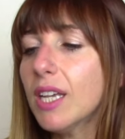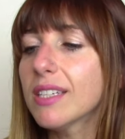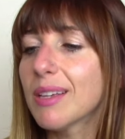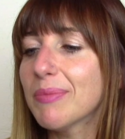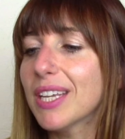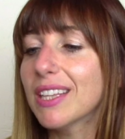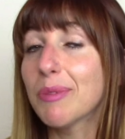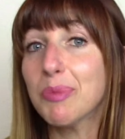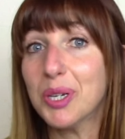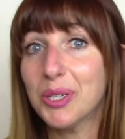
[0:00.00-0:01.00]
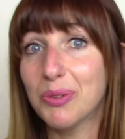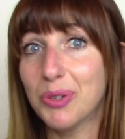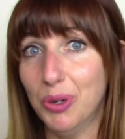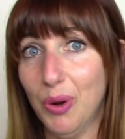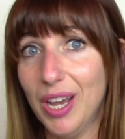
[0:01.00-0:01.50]
something that brings you
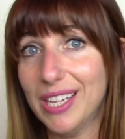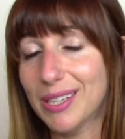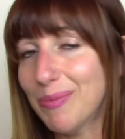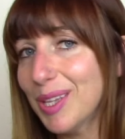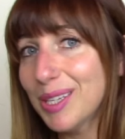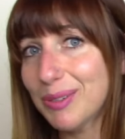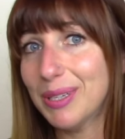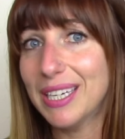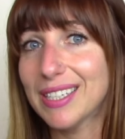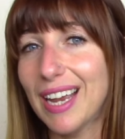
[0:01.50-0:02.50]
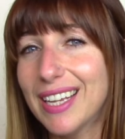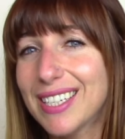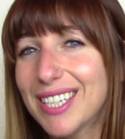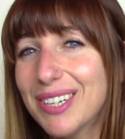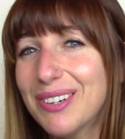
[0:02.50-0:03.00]
joy, something that's really exciting
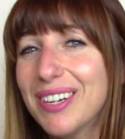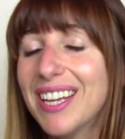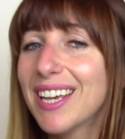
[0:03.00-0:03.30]
to you,